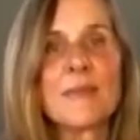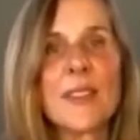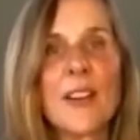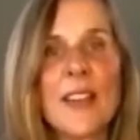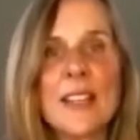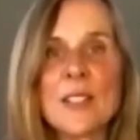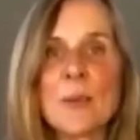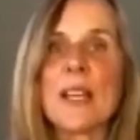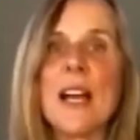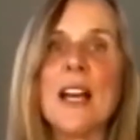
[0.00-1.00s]
All right, so we're
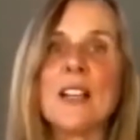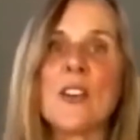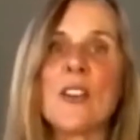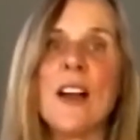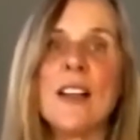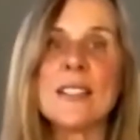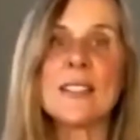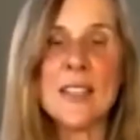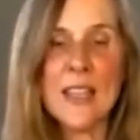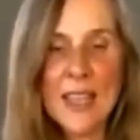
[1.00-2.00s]
going to
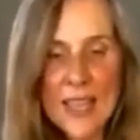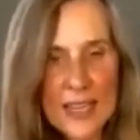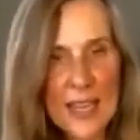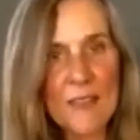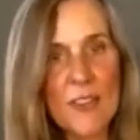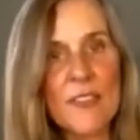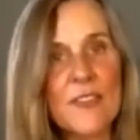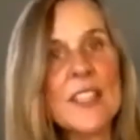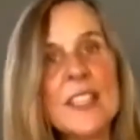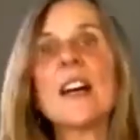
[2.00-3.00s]
uncross and have our
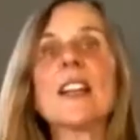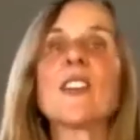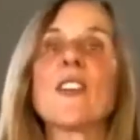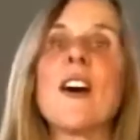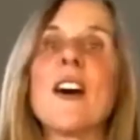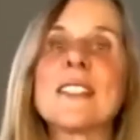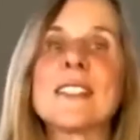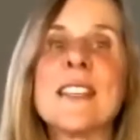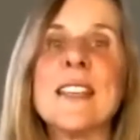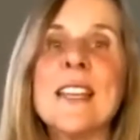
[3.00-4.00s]
feet
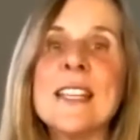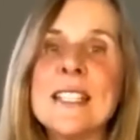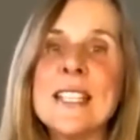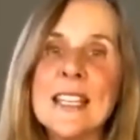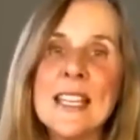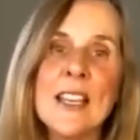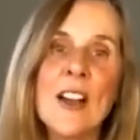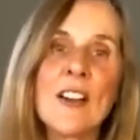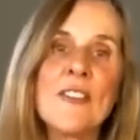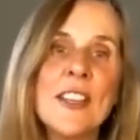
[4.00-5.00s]
uncross, taking
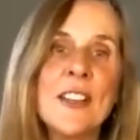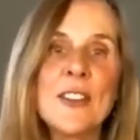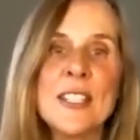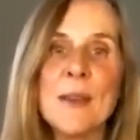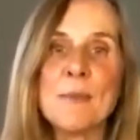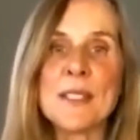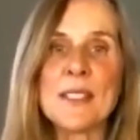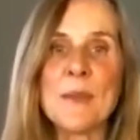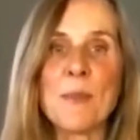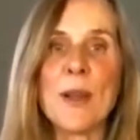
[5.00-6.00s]
our
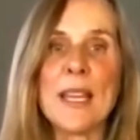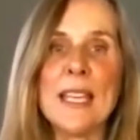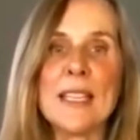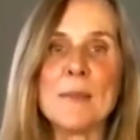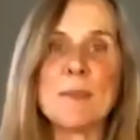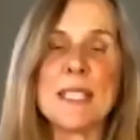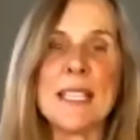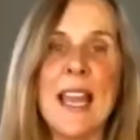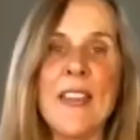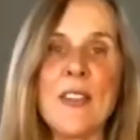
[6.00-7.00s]
fingertips, bringing them
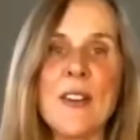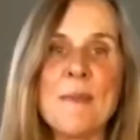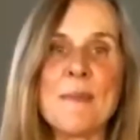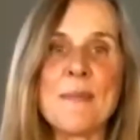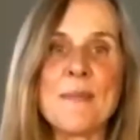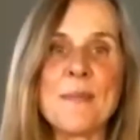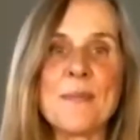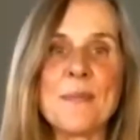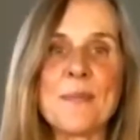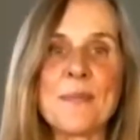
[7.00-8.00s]
together.
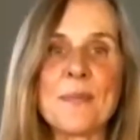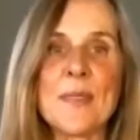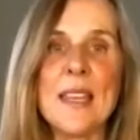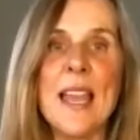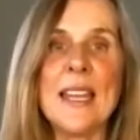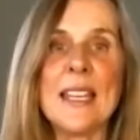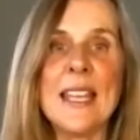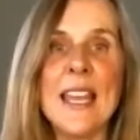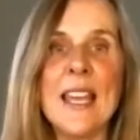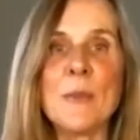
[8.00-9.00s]
And
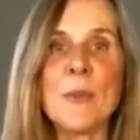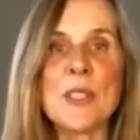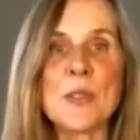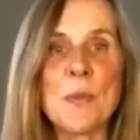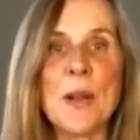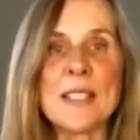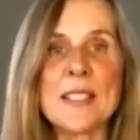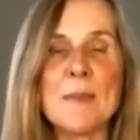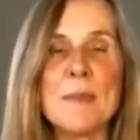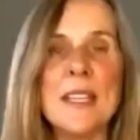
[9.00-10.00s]
again, we'll just press
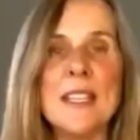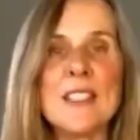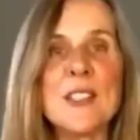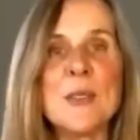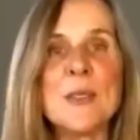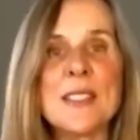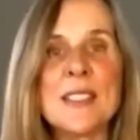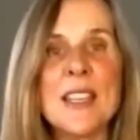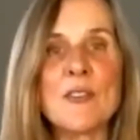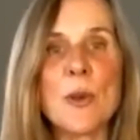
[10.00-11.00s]
them into the
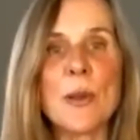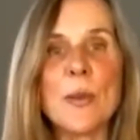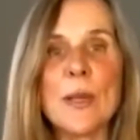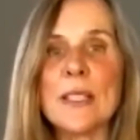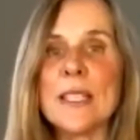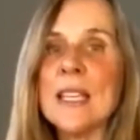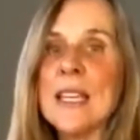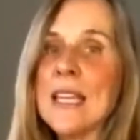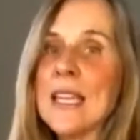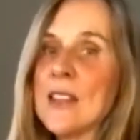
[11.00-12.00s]
sea of tranquility,
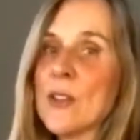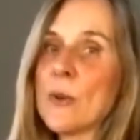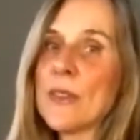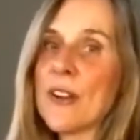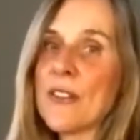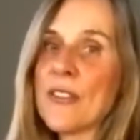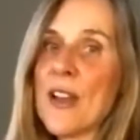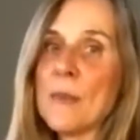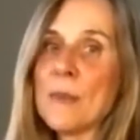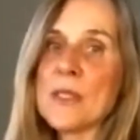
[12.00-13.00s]
either with our
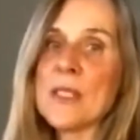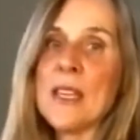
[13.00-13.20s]
thumbs,